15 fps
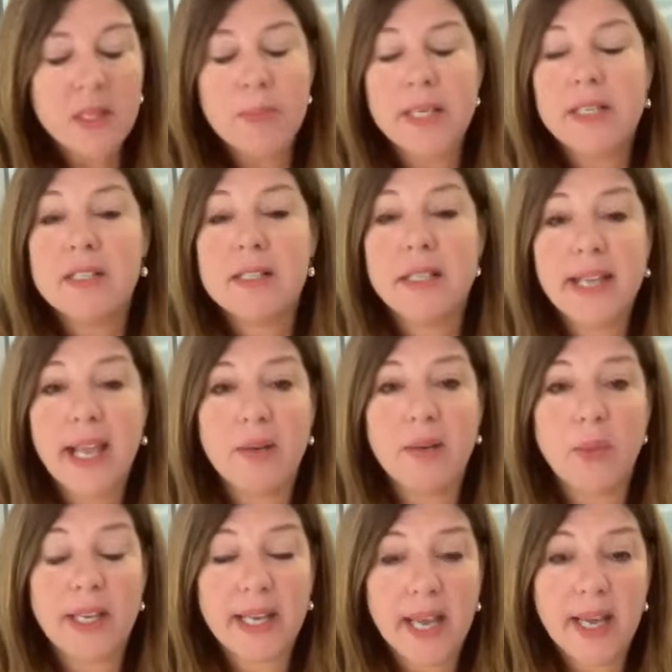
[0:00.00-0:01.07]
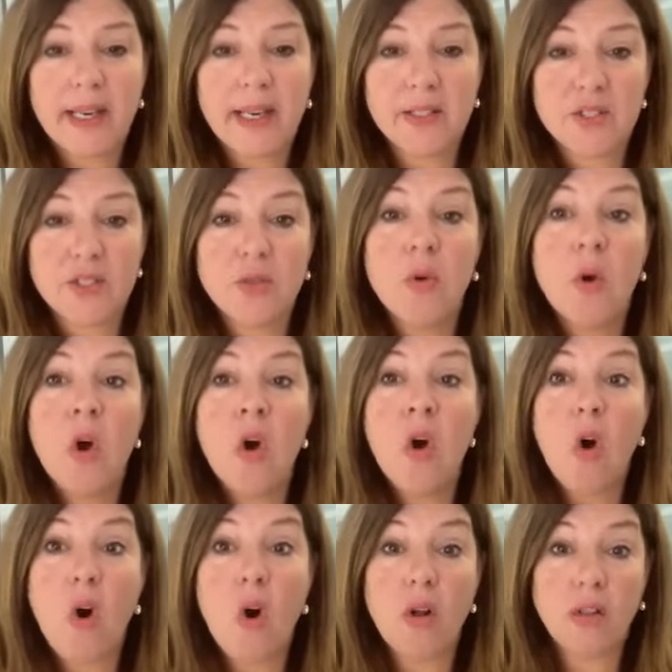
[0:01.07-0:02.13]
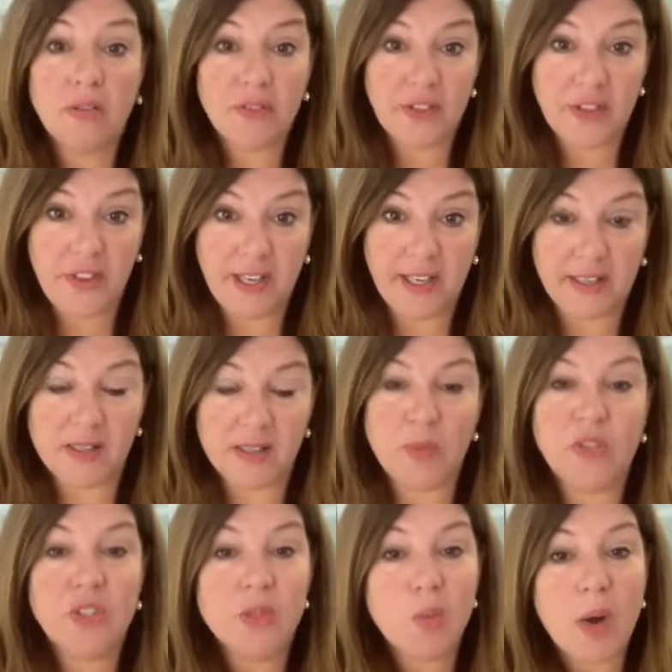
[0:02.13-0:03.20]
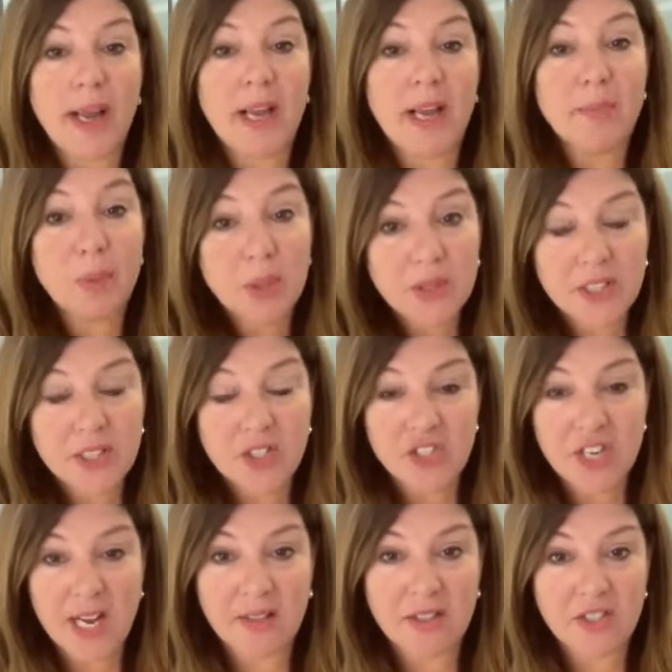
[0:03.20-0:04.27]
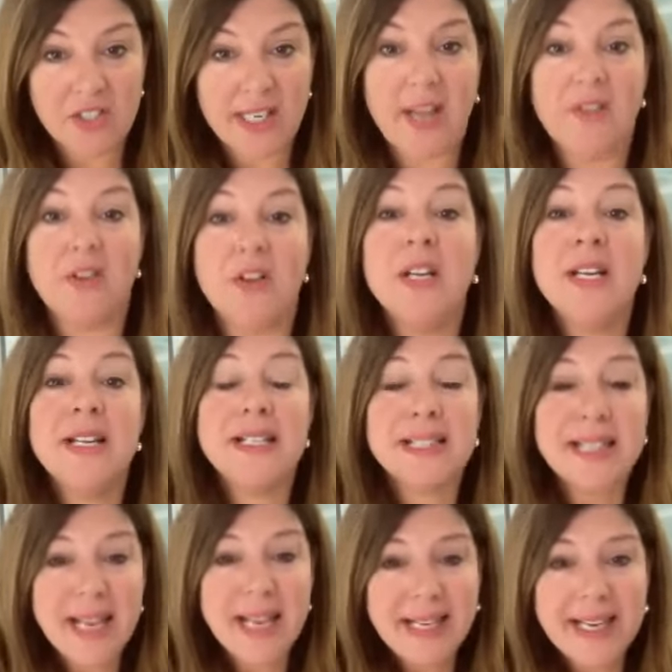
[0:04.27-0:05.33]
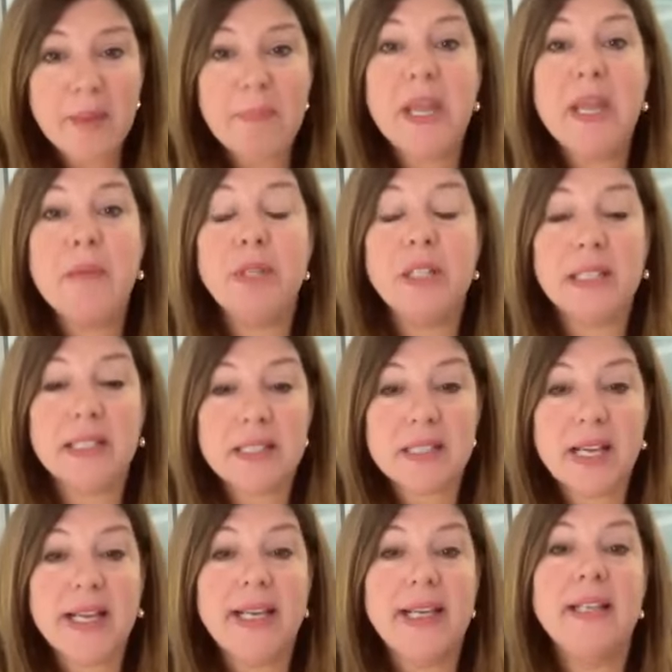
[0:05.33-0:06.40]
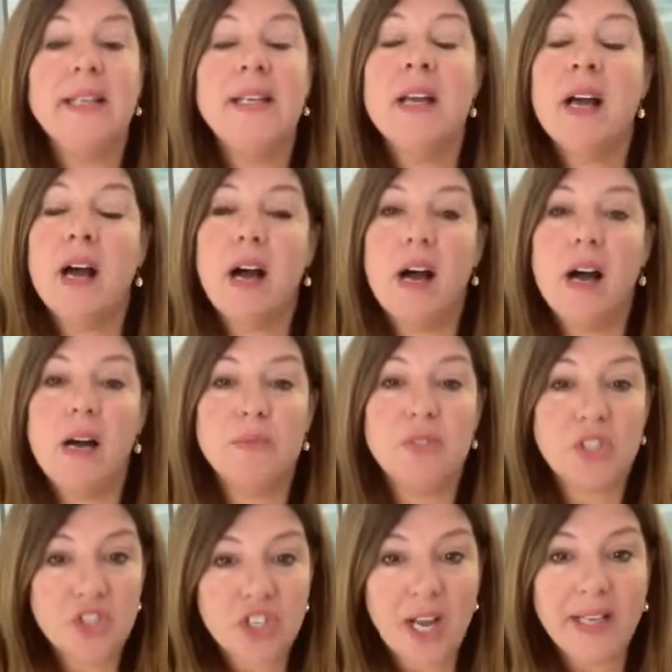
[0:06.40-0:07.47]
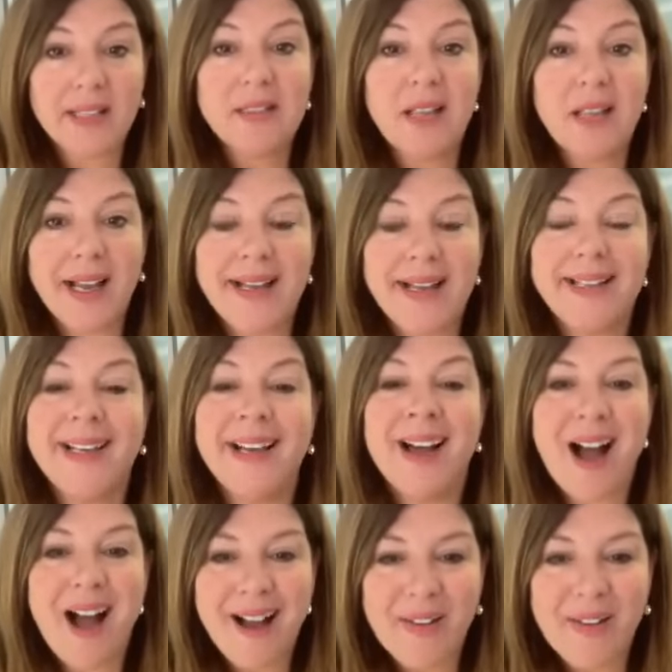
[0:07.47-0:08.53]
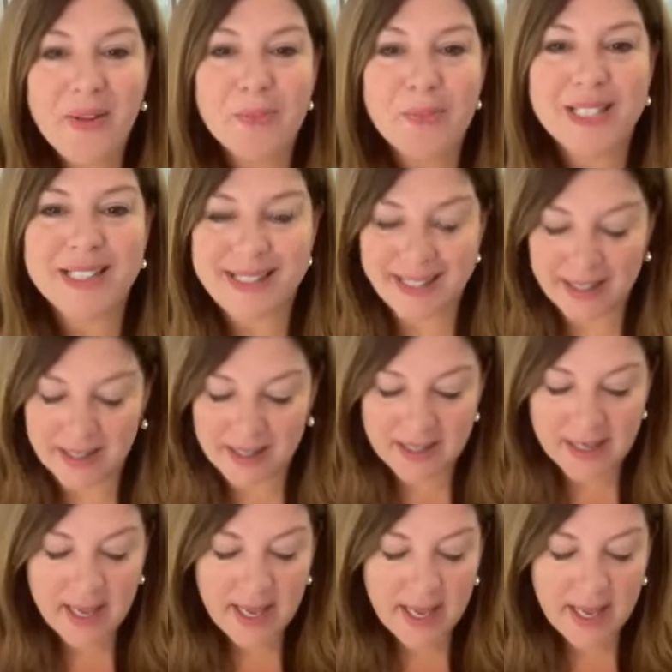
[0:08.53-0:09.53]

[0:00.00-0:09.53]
Because again, we cannot do all of the things, which is why I put this challenge together to kind of get people excited, to shine a light on their business.